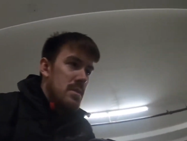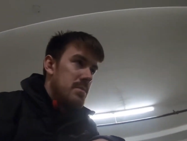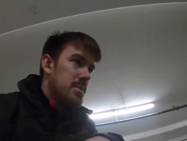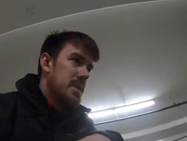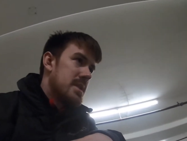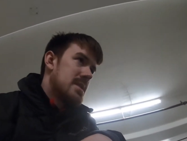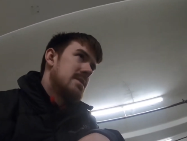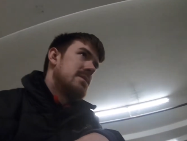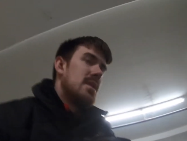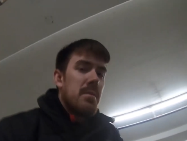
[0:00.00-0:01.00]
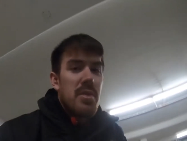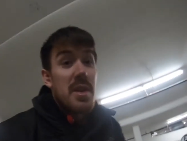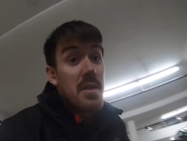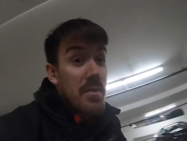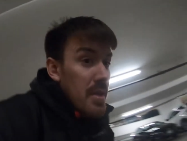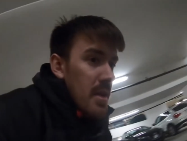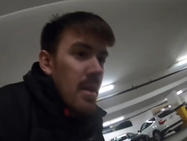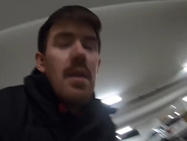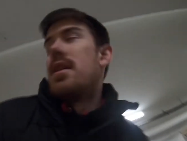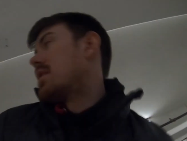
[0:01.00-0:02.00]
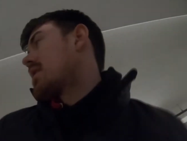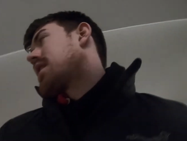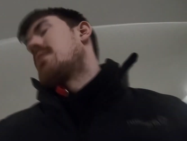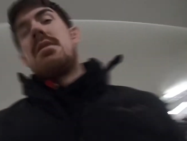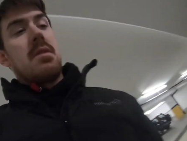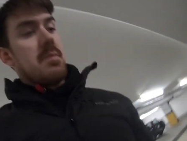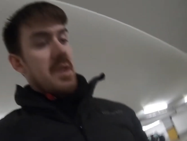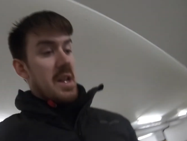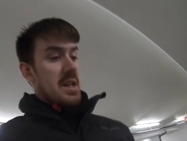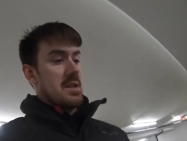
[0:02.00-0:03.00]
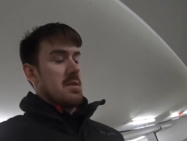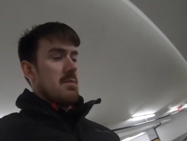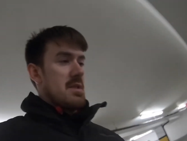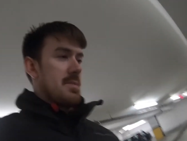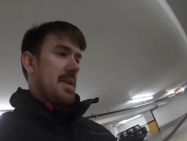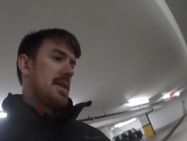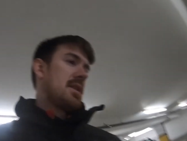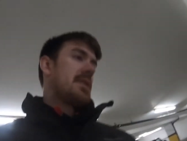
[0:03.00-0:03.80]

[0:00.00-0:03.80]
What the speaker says: but it's pretty good for the kind of amount of money that's going to be spent on it.